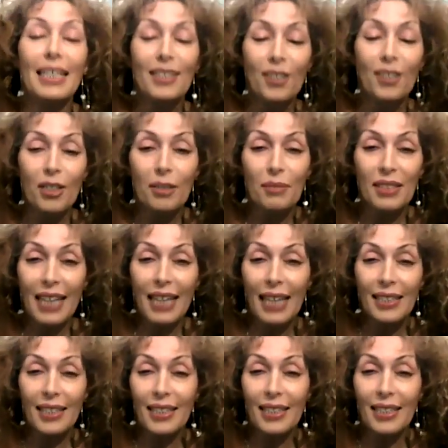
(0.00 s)

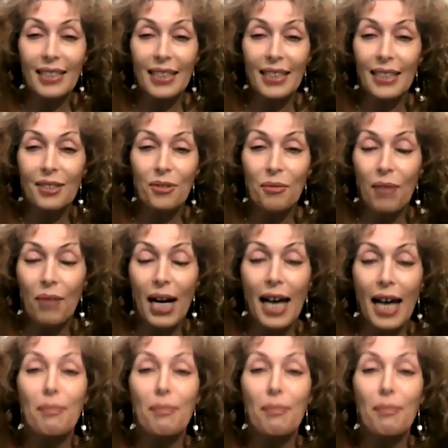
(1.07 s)
circumstances as to why,